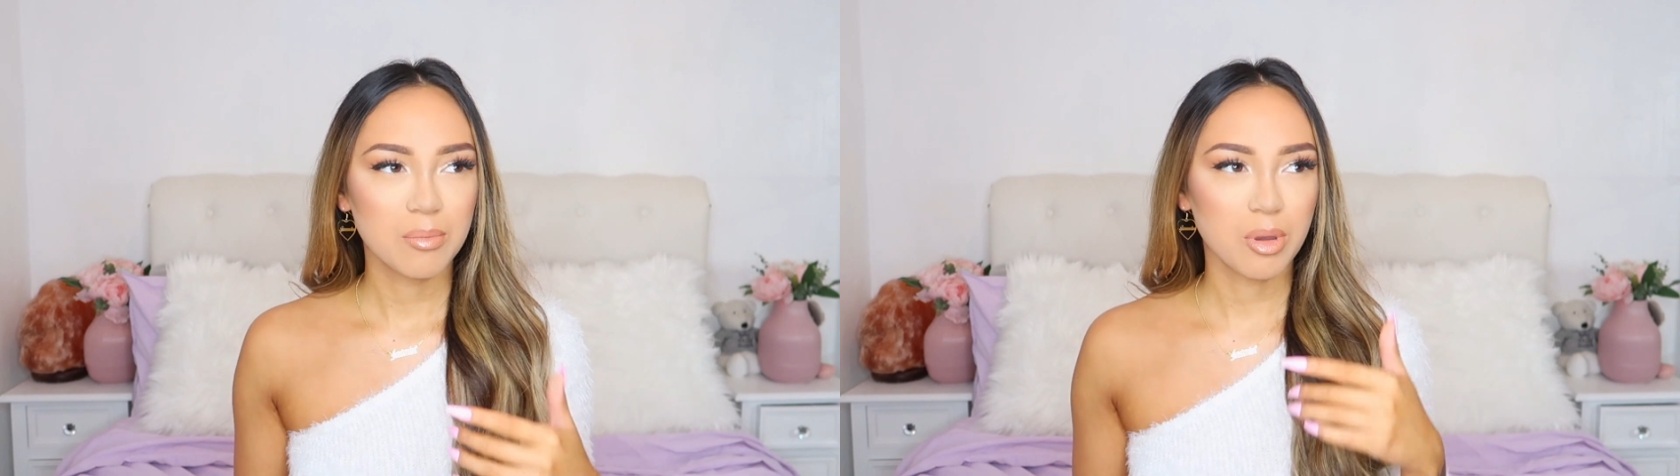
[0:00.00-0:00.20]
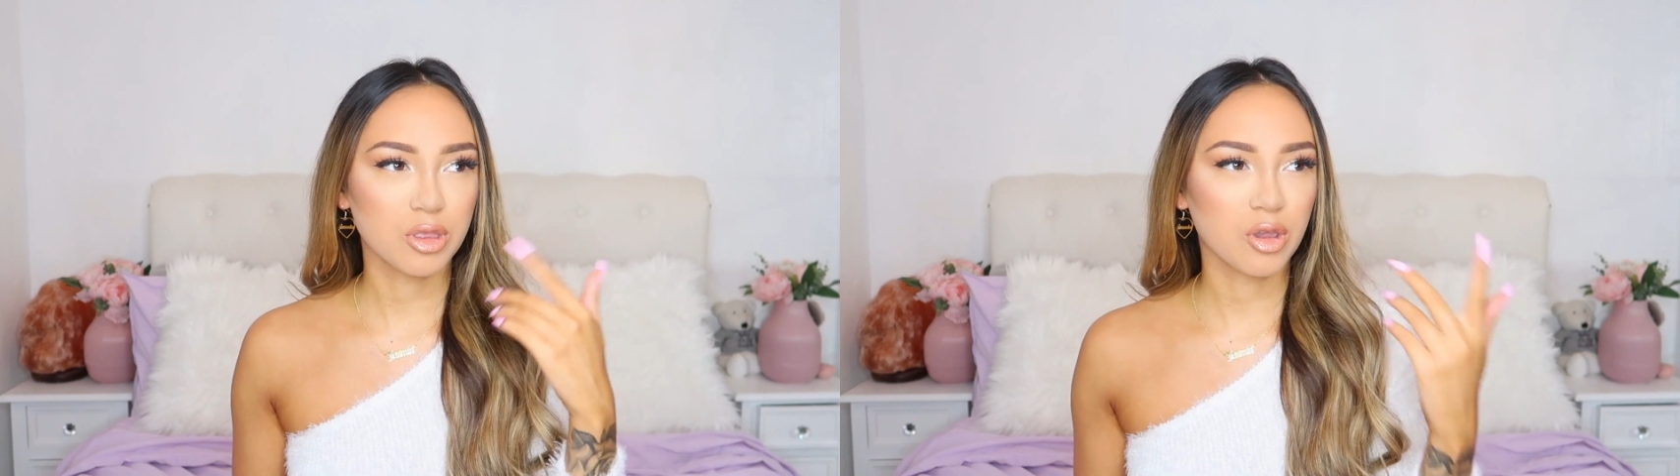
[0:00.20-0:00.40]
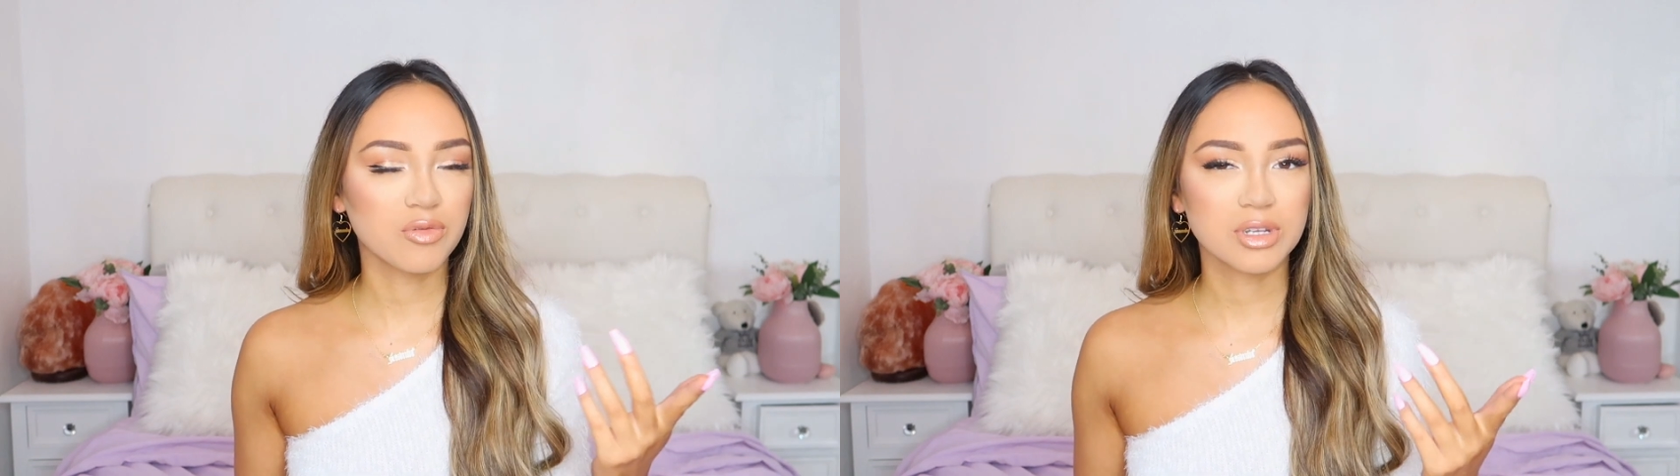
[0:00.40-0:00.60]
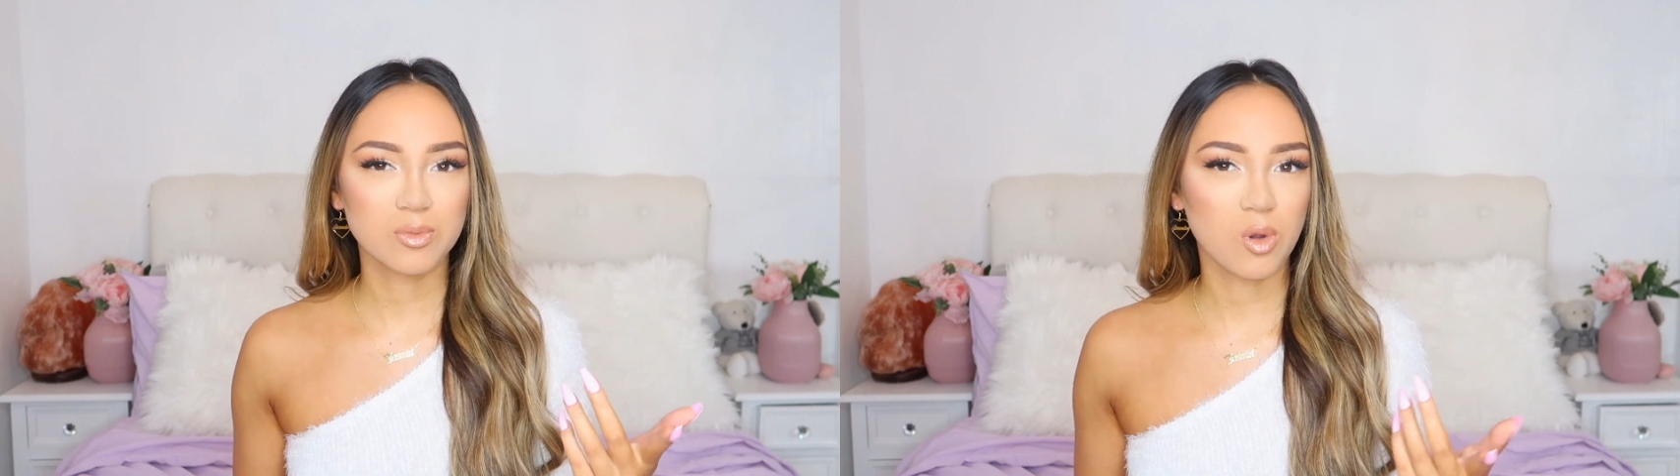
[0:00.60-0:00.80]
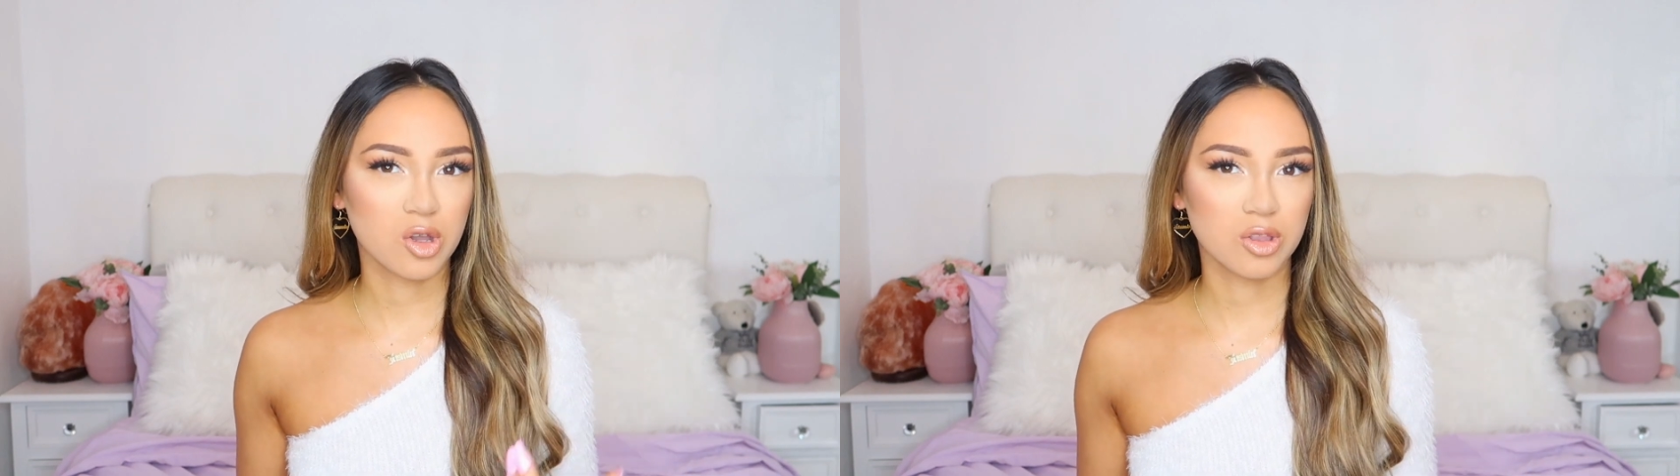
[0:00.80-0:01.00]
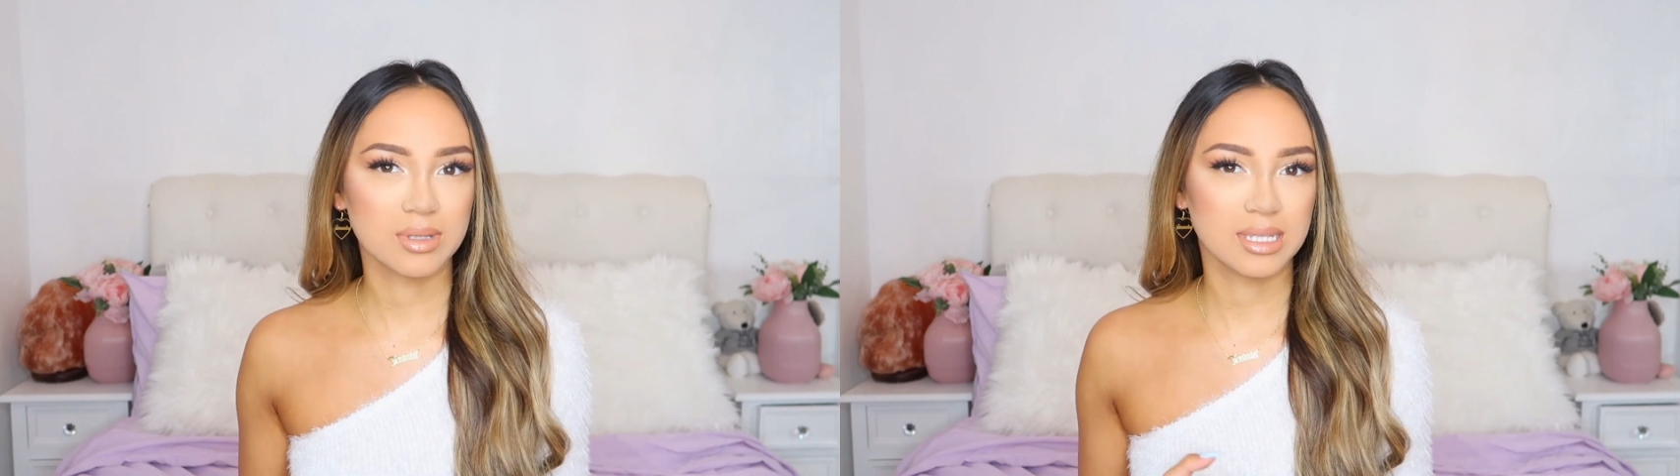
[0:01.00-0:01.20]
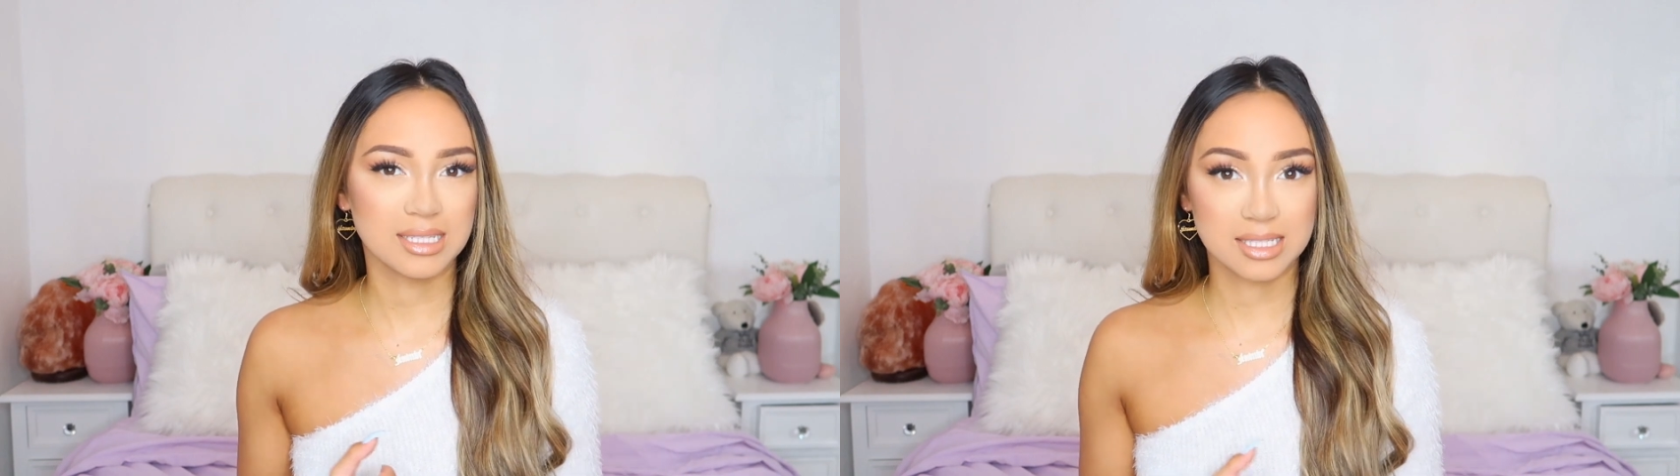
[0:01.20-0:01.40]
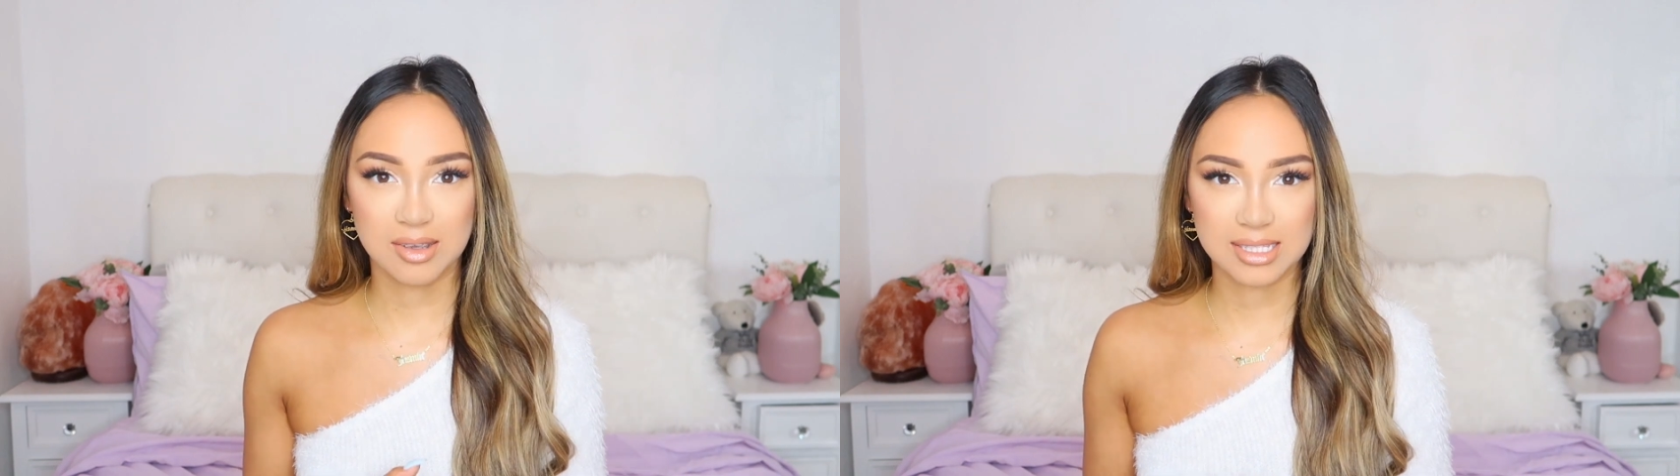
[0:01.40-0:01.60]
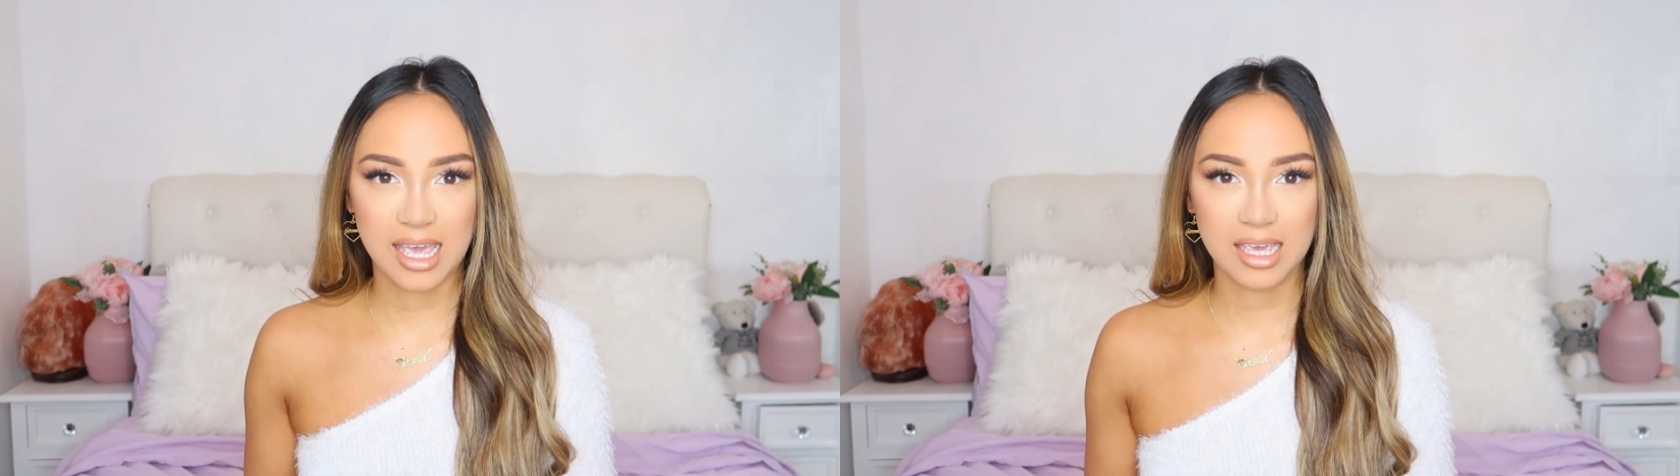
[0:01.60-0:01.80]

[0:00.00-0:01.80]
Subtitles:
But the only reason why I got them in a size